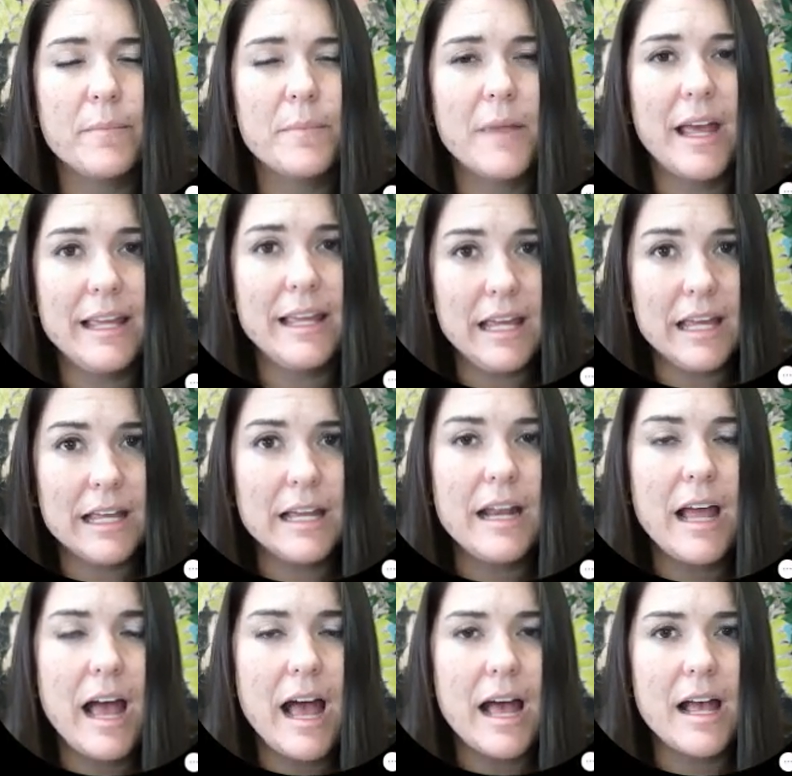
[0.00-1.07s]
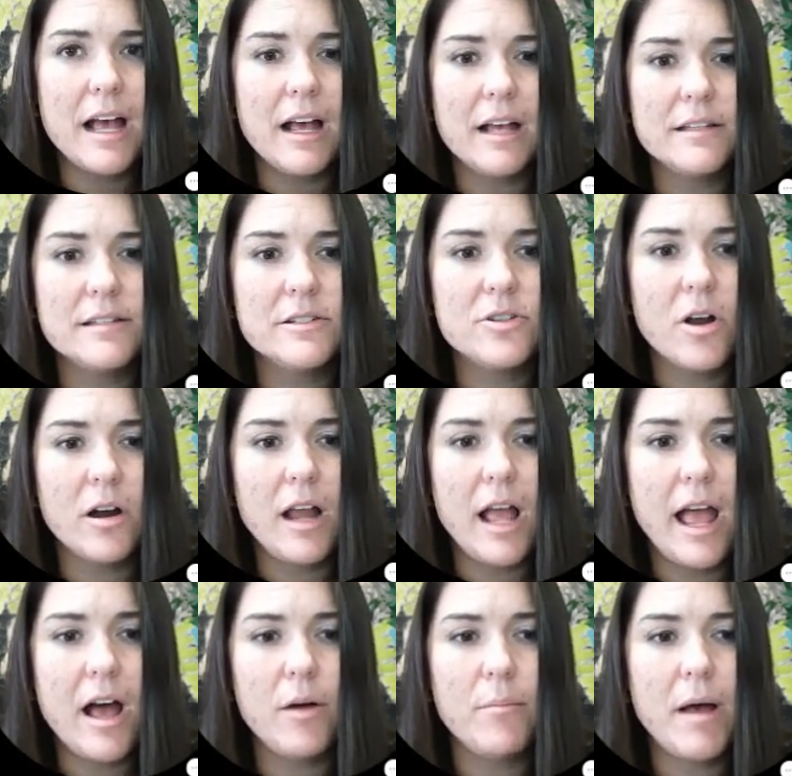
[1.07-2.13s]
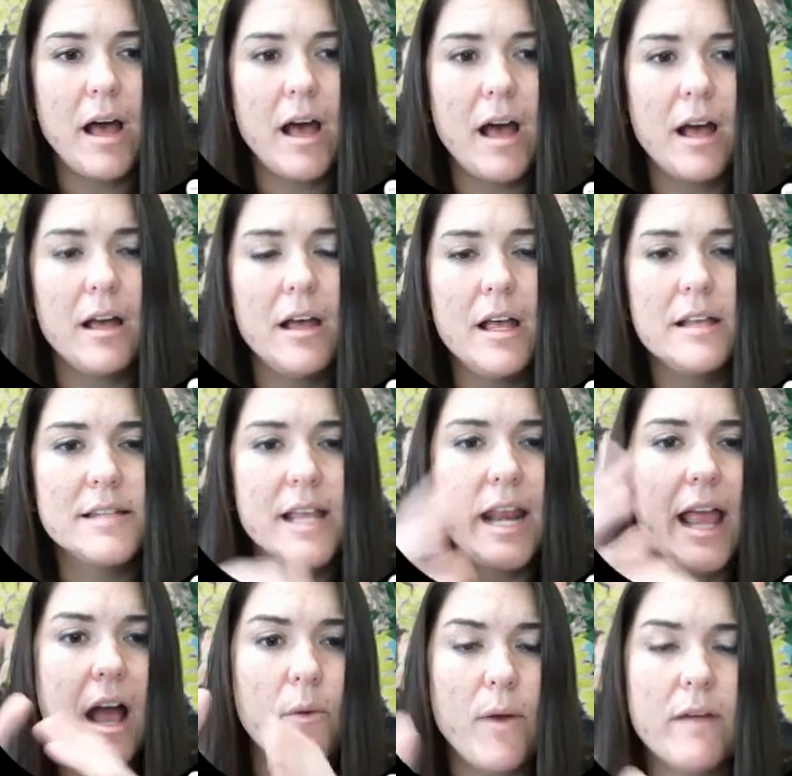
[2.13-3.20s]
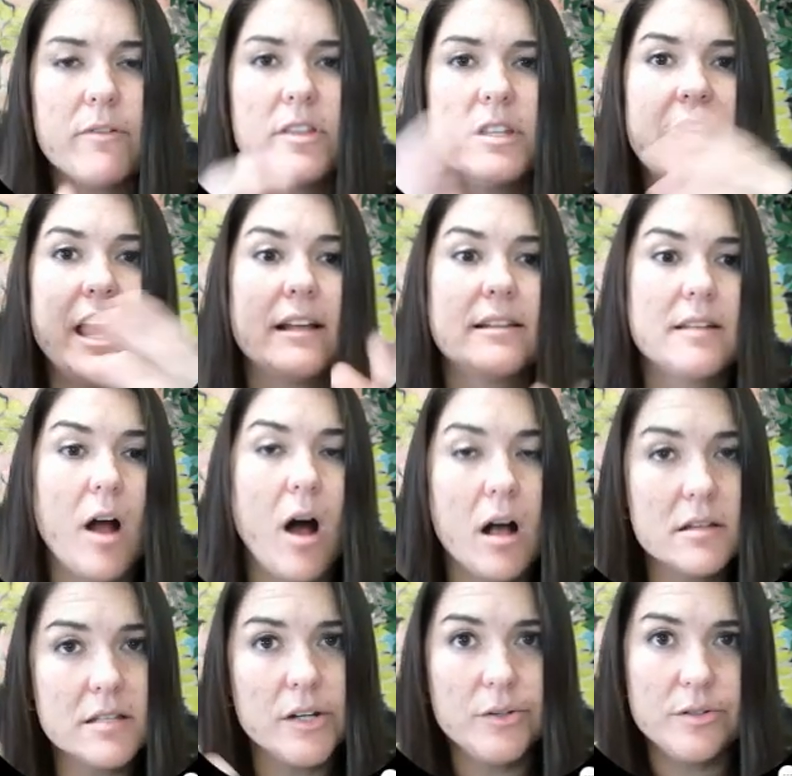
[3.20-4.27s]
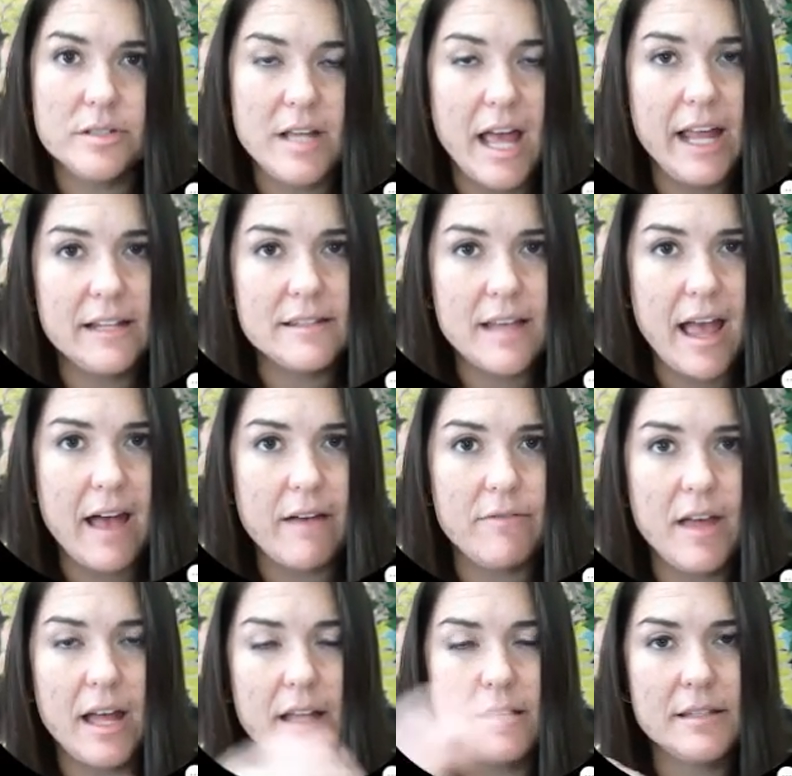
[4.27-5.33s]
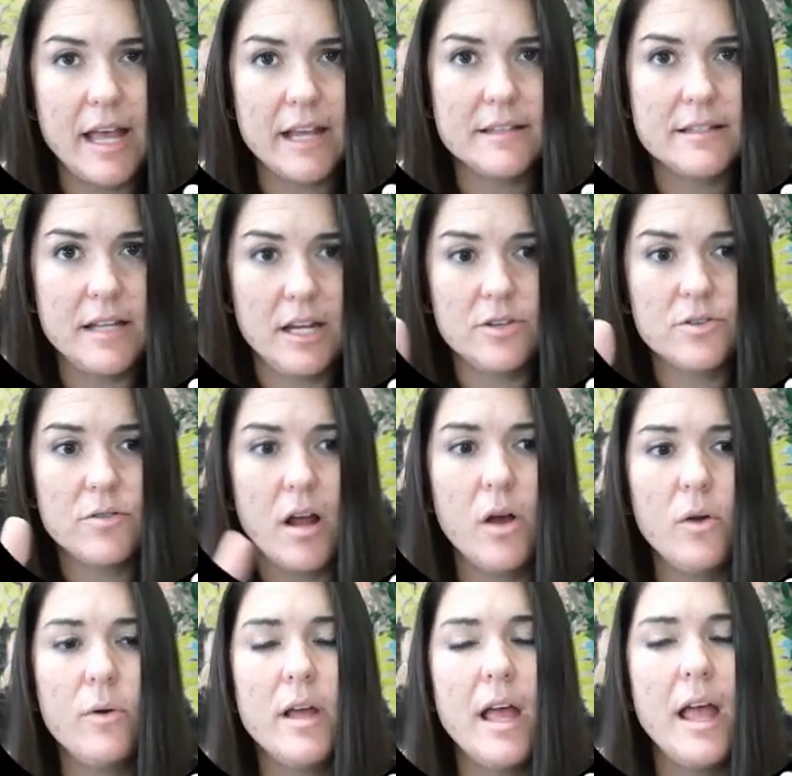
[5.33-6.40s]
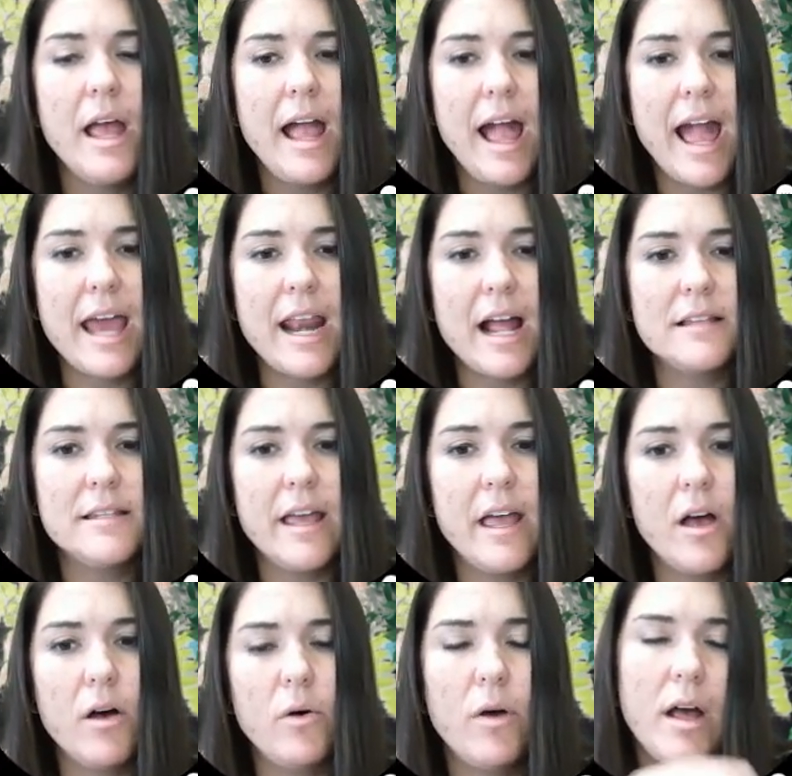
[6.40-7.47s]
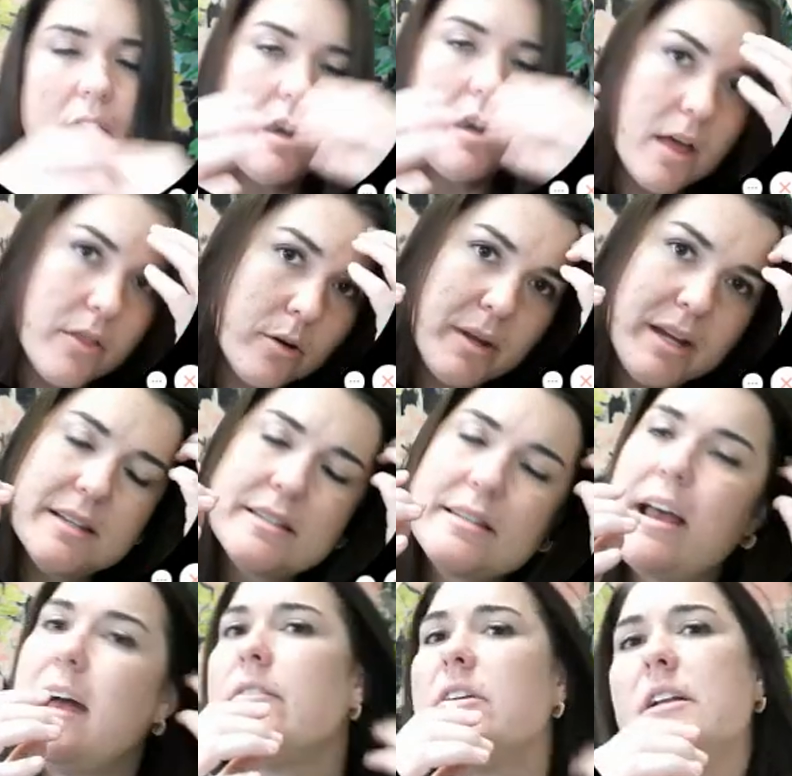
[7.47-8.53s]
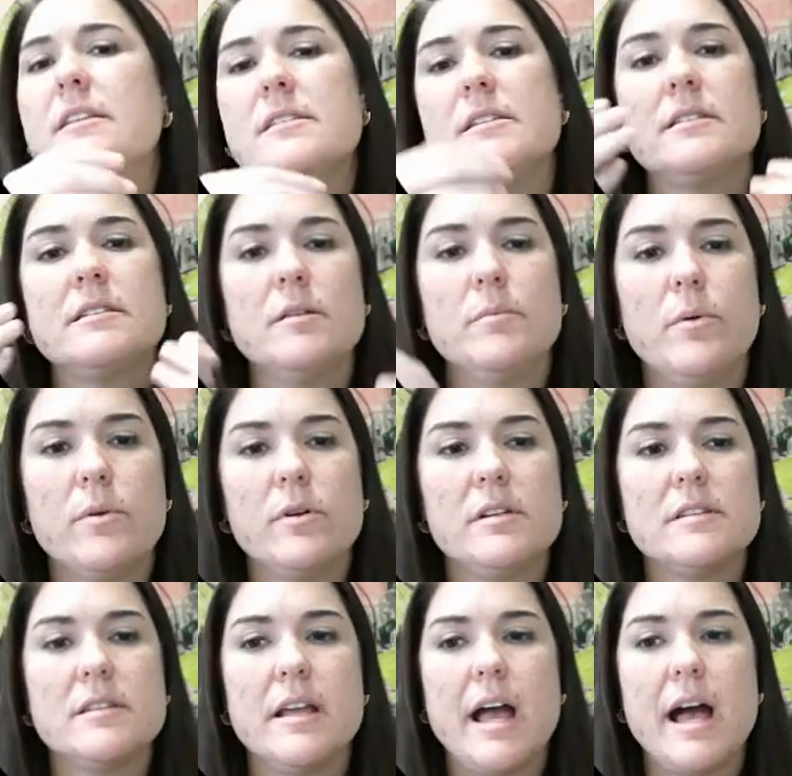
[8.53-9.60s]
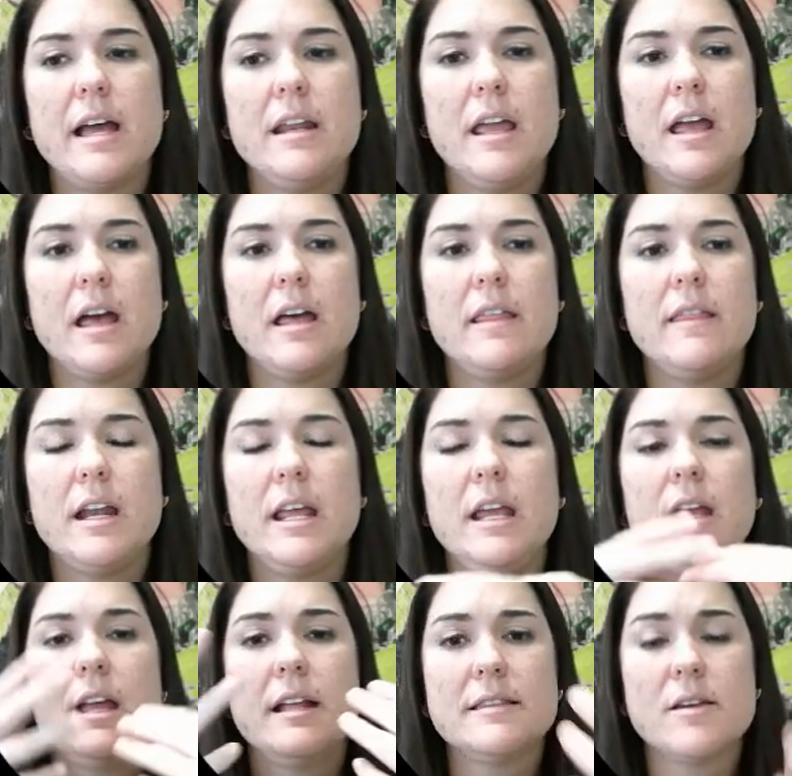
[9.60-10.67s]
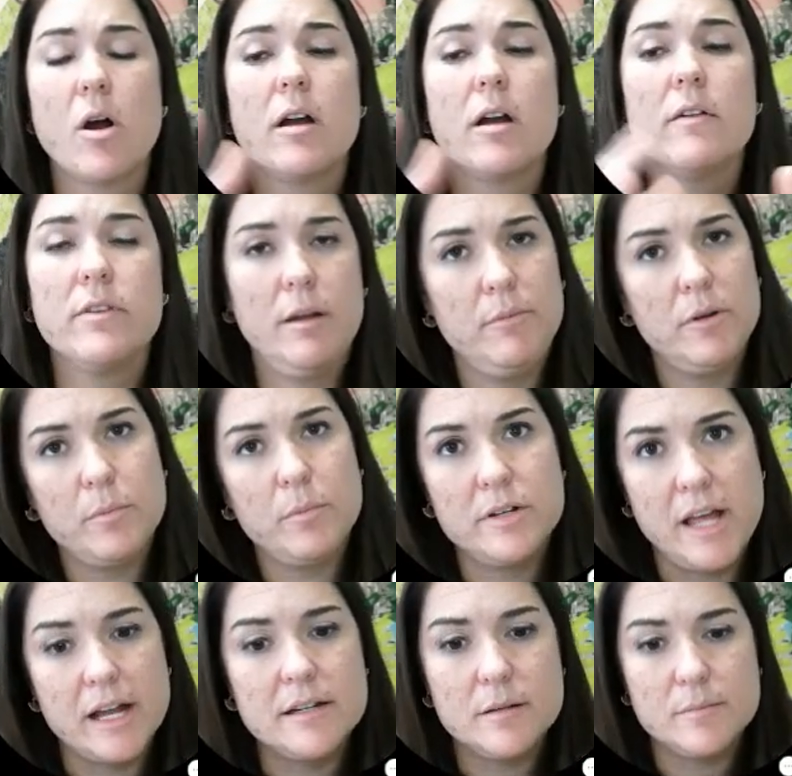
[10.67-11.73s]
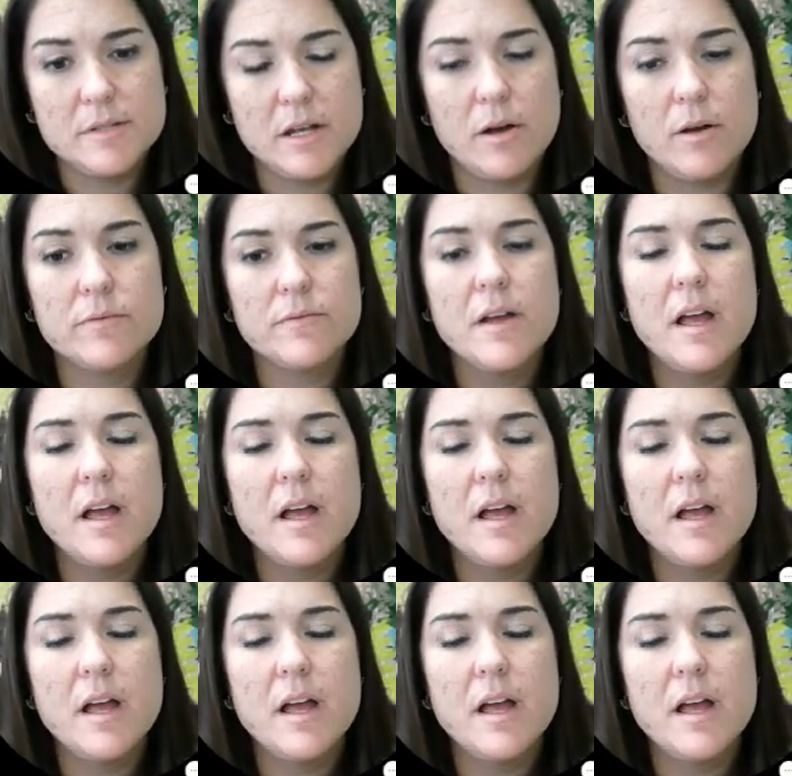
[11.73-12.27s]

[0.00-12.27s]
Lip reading: again, I start out by saying, however, the text also states. I have that text intro, and I tell another piece of evidence that supports the idea that it's hard for him to protect himself.